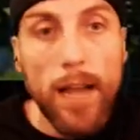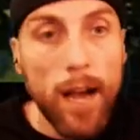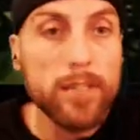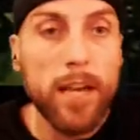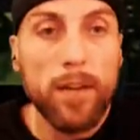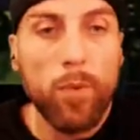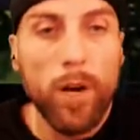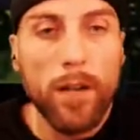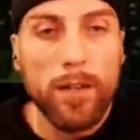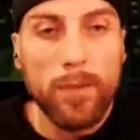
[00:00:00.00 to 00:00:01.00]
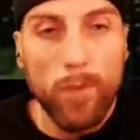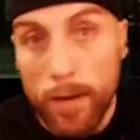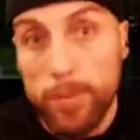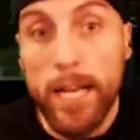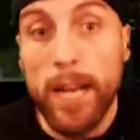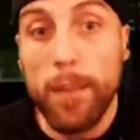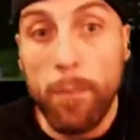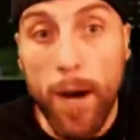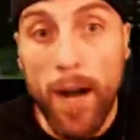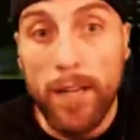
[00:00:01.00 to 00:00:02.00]
Outside of what? Well, outside of the
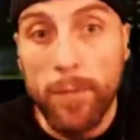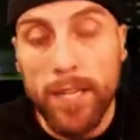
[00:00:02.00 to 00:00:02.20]
body,